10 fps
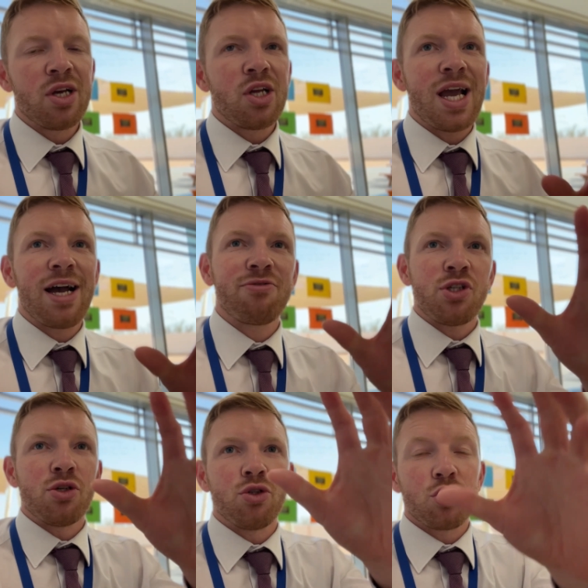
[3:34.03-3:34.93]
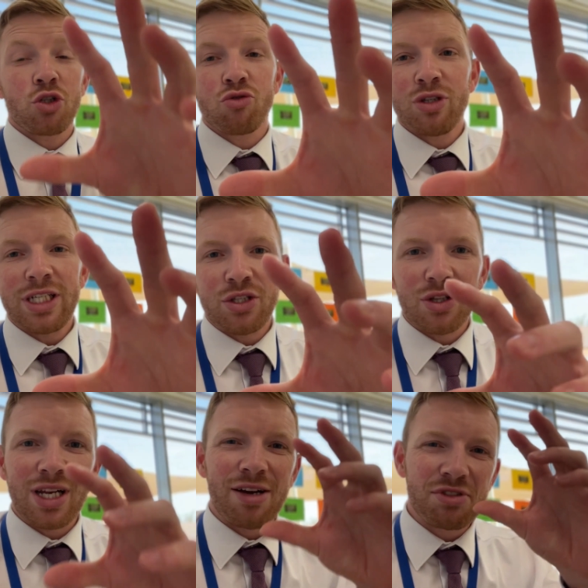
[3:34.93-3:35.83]
You have to use your screen, you
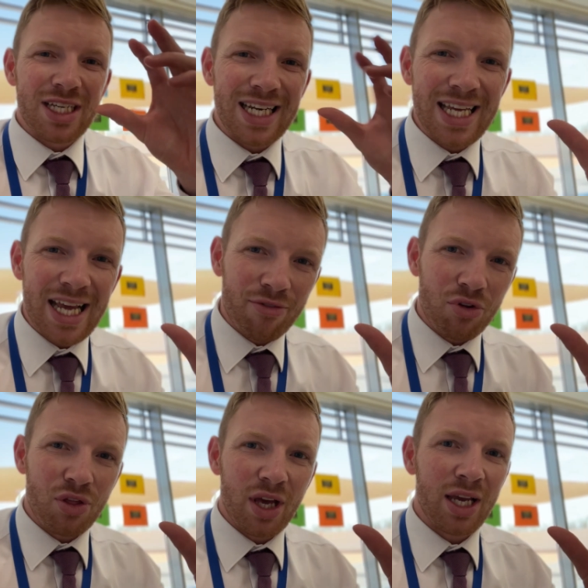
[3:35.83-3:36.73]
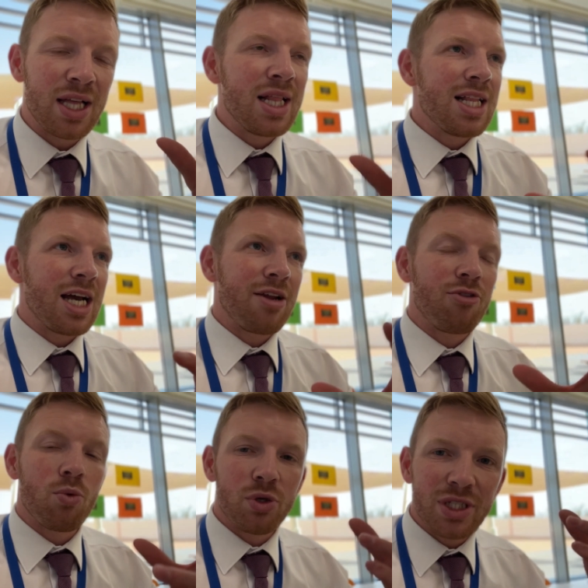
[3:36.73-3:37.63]
then have to delete everything. And if
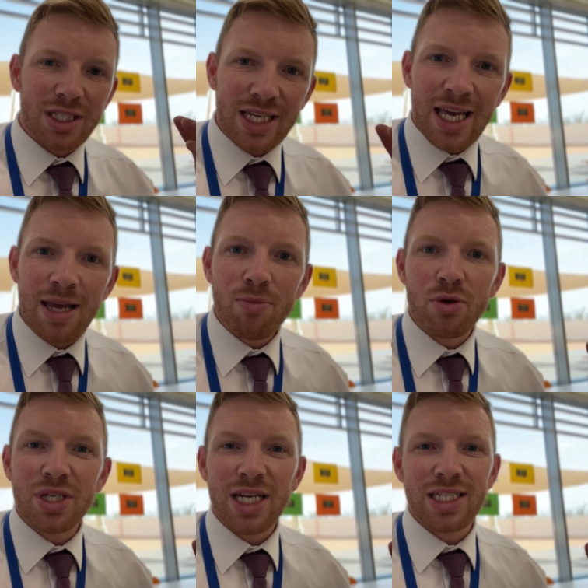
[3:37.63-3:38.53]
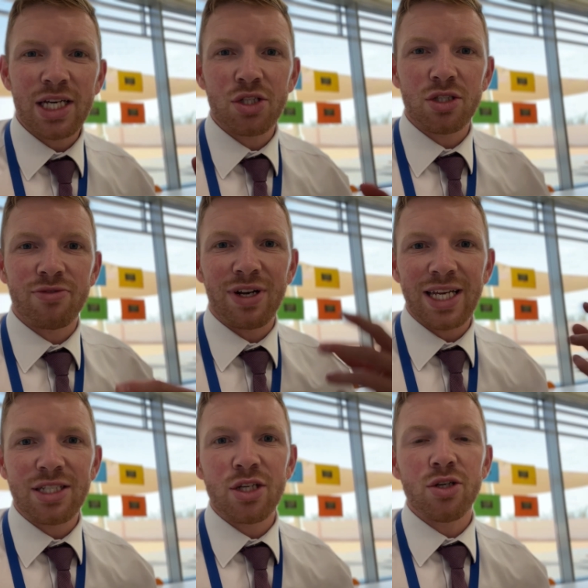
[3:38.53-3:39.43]
you're wanting to keep those annotations for
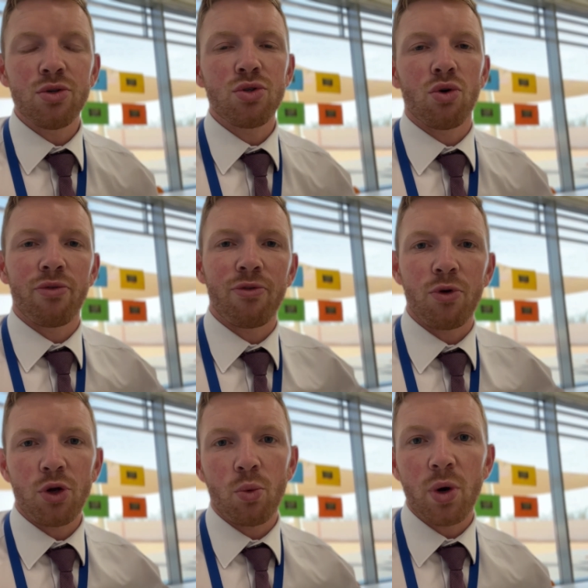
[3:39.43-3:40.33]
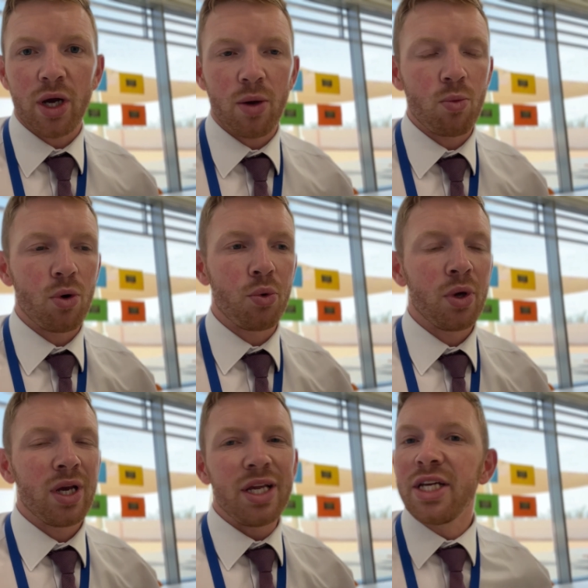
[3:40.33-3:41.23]
later use or for your working wall,
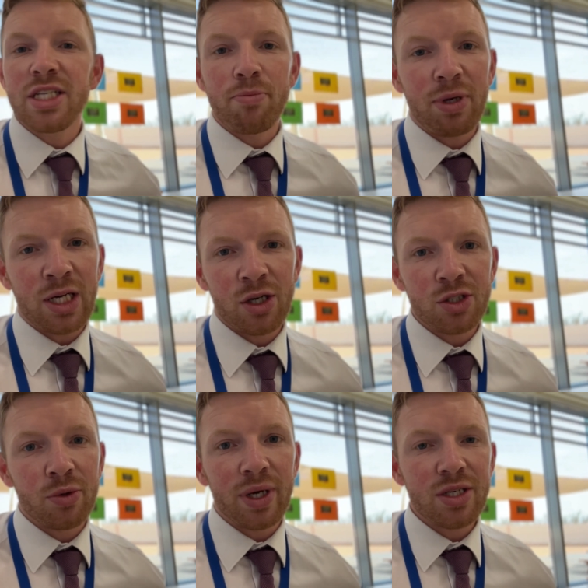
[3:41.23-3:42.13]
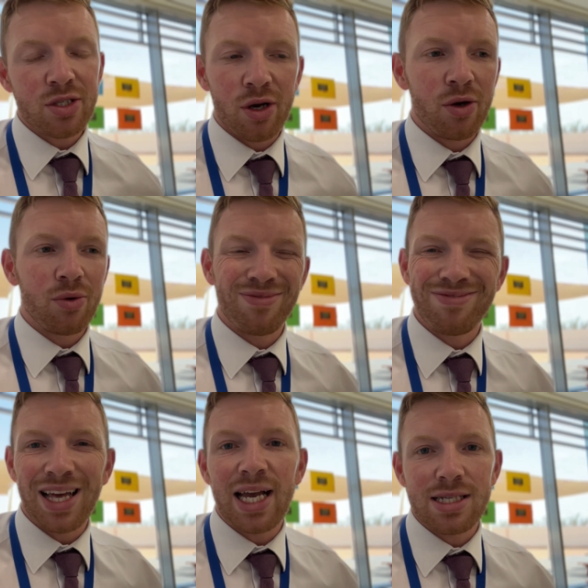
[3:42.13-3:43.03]
you simply can't do it. So
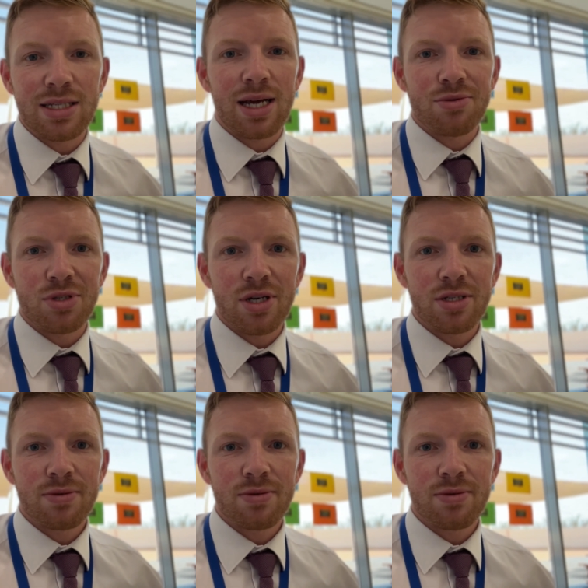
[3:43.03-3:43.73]
that is the downside.